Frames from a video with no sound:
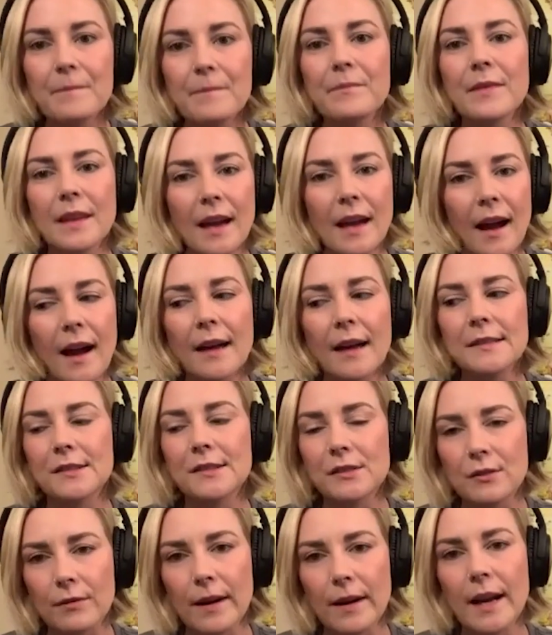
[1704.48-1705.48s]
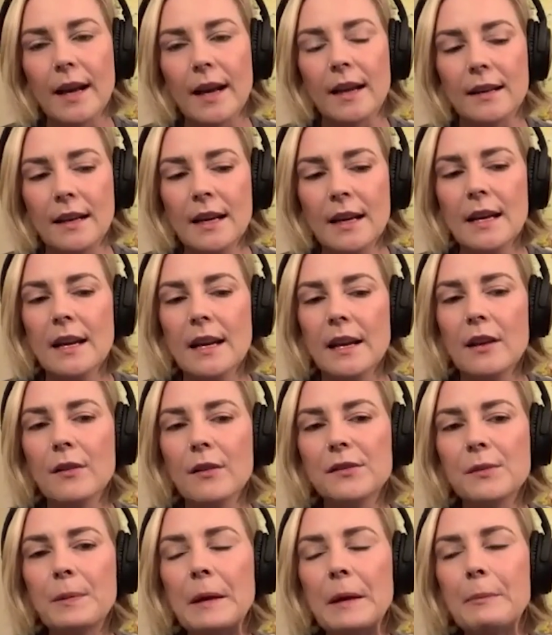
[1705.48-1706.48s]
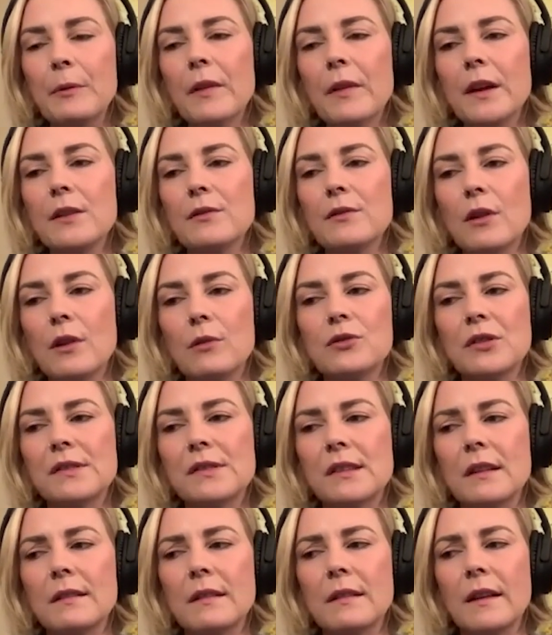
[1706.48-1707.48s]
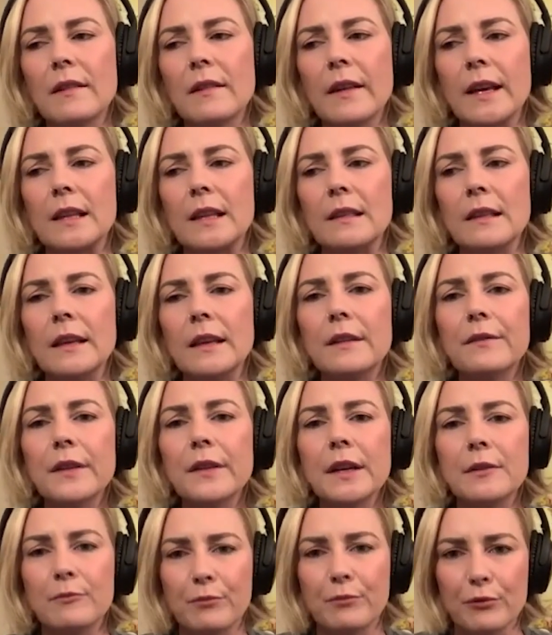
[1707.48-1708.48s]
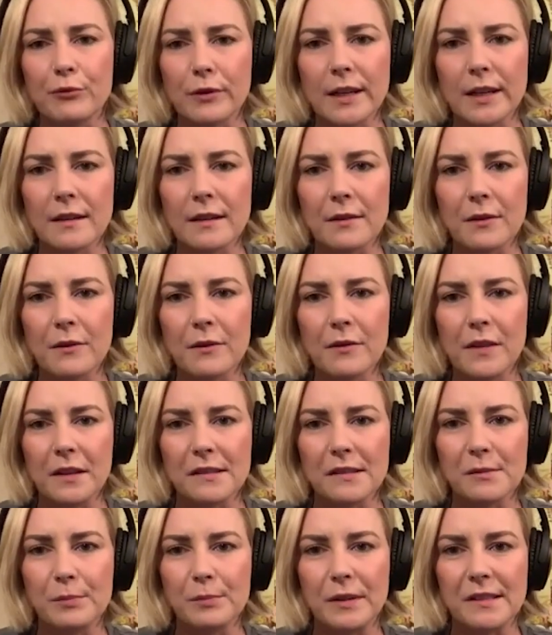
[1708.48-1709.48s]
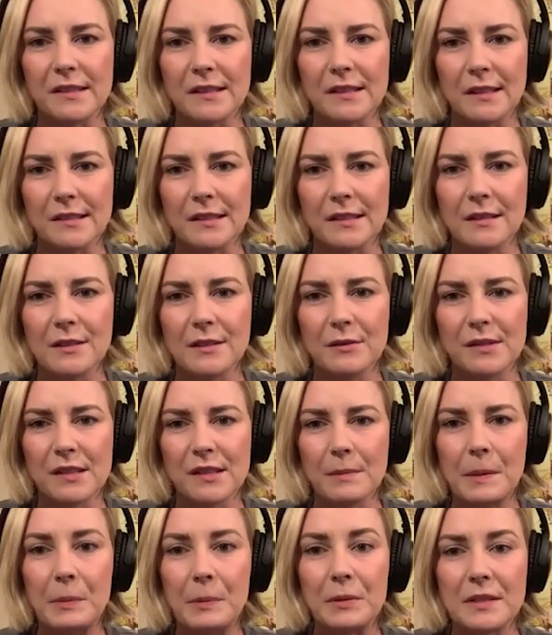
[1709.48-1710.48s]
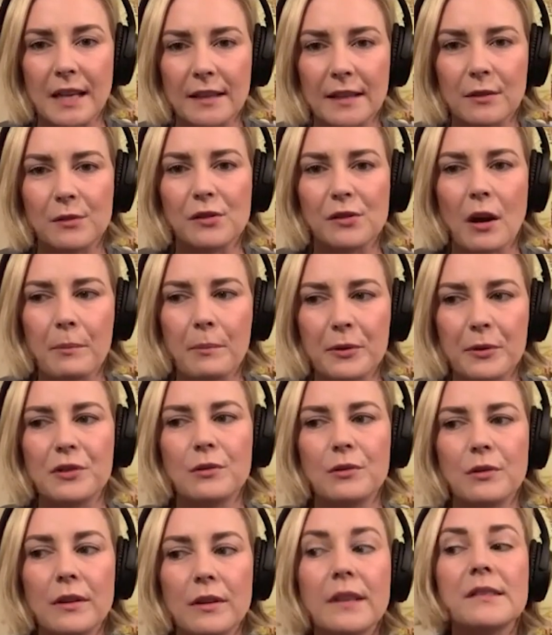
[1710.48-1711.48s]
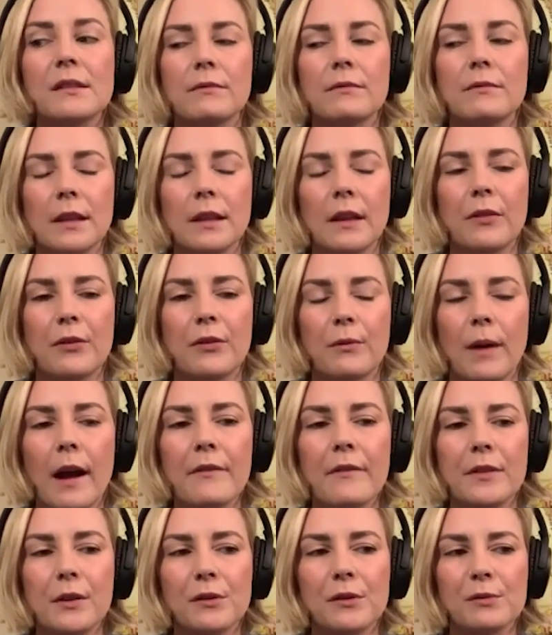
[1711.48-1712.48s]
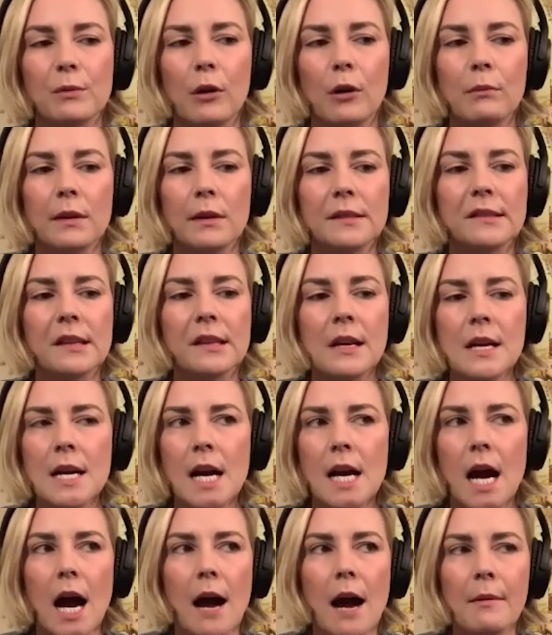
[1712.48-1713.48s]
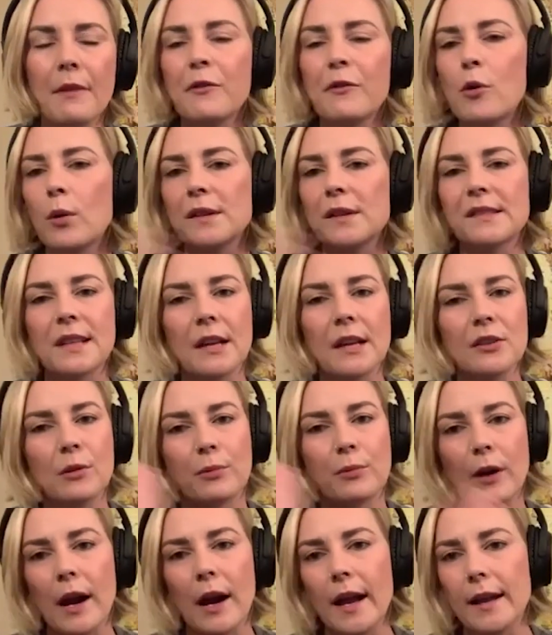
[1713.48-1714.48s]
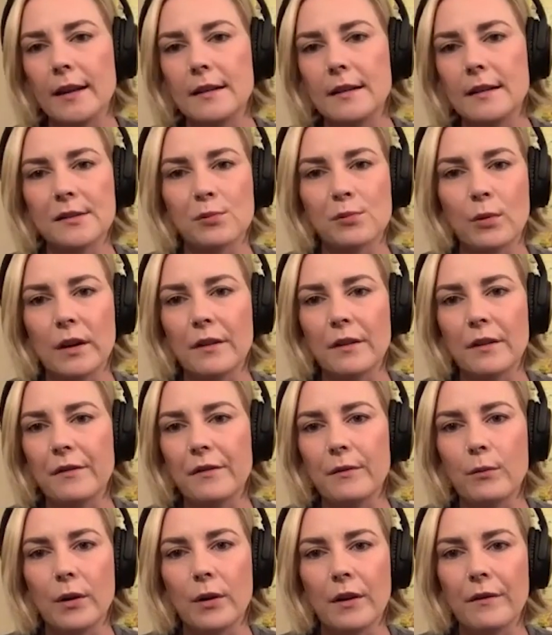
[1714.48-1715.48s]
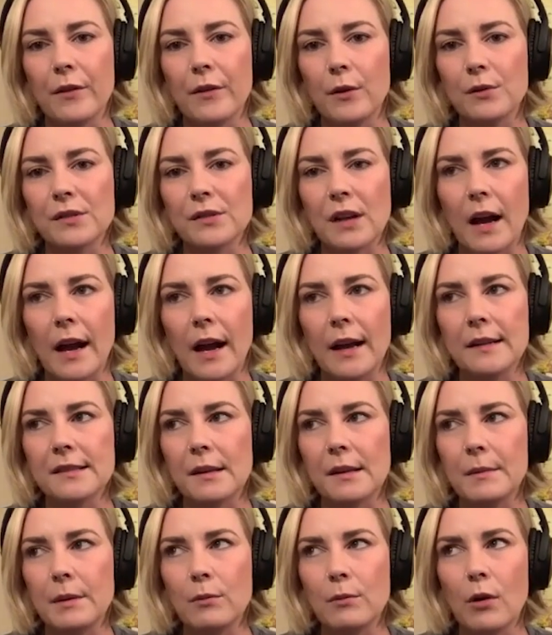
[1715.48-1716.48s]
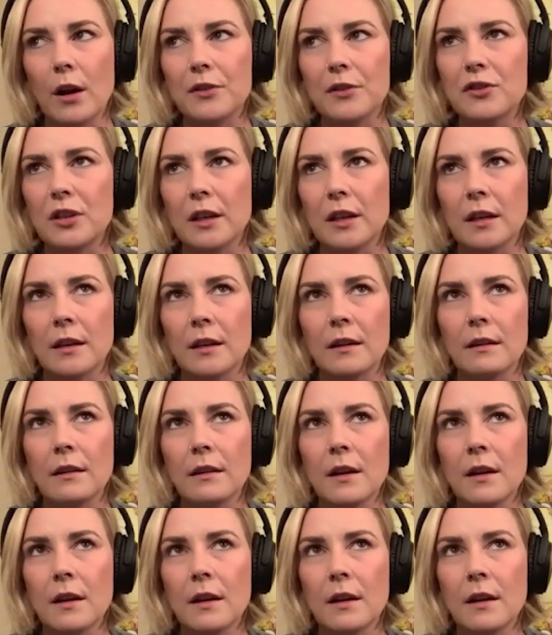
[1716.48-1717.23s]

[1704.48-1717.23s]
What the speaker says: Yeah, it's great. You know, it's the people that you know just that like live and breathe this business, and you see people take those opportunities and really thrive in those moments. Of course, Daniel Bryan is one of those guys. I mean, watching